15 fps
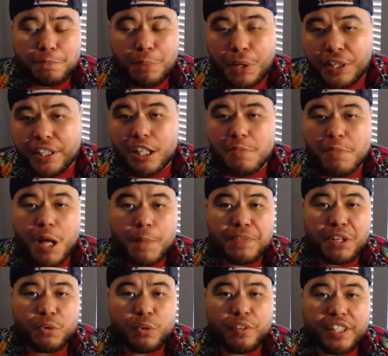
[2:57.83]
putting him up
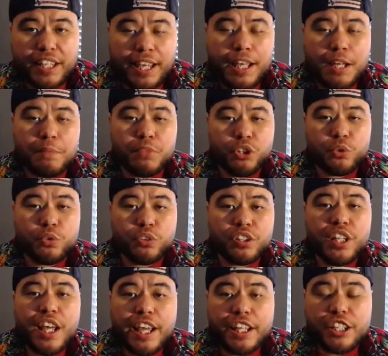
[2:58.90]
there with Cam Newton
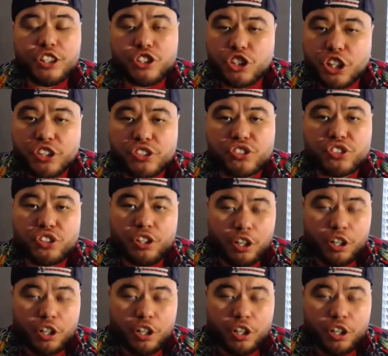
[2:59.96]
and Justin